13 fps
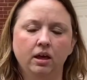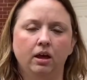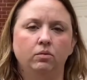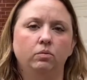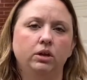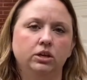
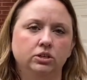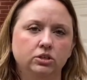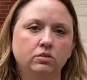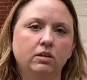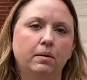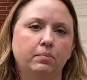and we can
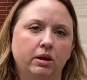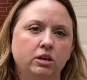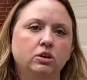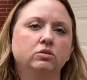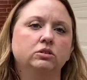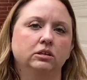do that by
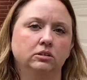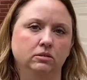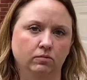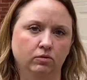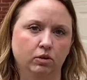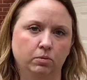using
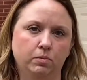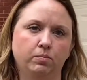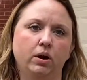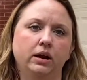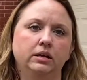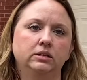some verbal
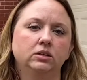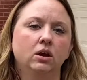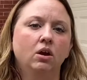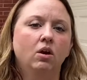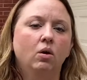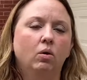praise
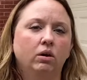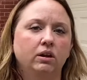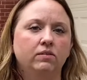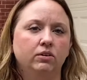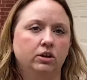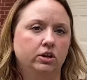or
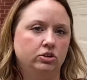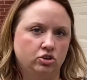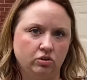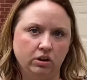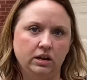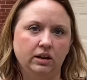even a
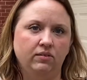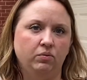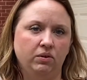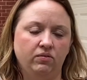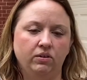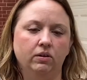treat if
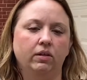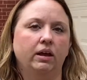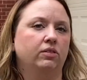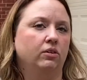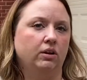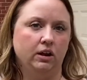we feel
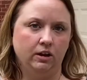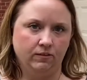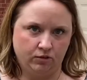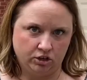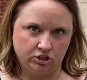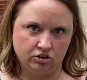like they're getting
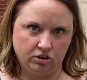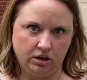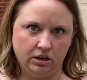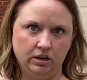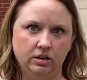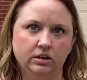
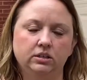frustrated,